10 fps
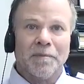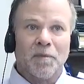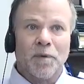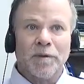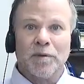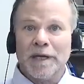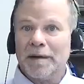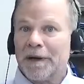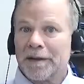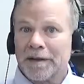We read
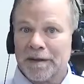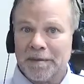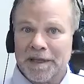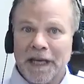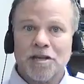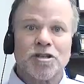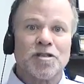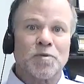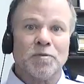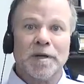about the
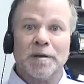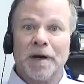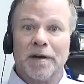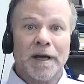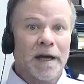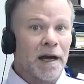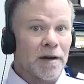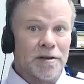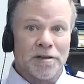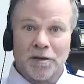limitations. We read about how
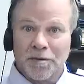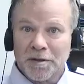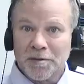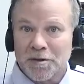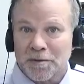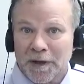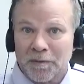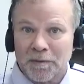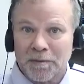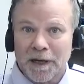you don't use it
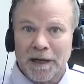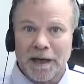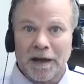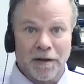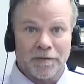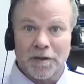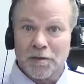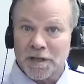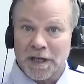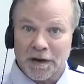around, how you have to
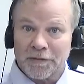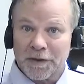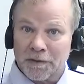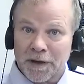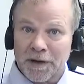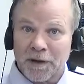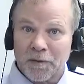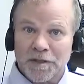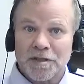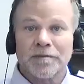use it carefully around
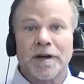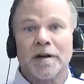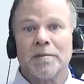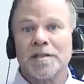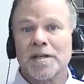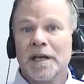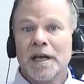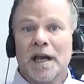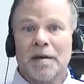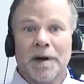aqueous environments,
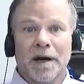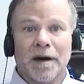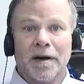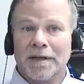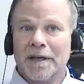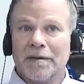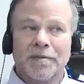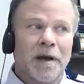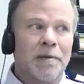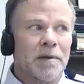about,
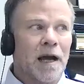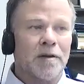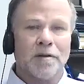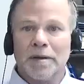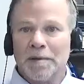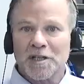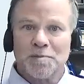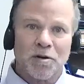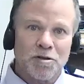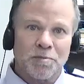how you limit
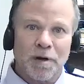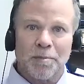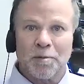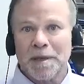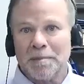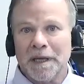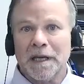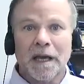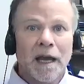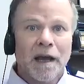exposure, proper
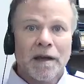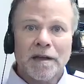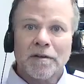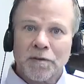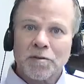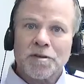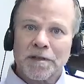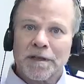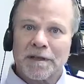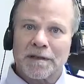PPE. Those are
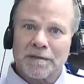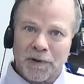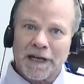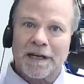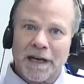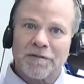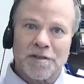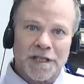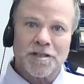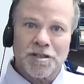the right
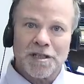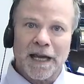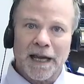conversations to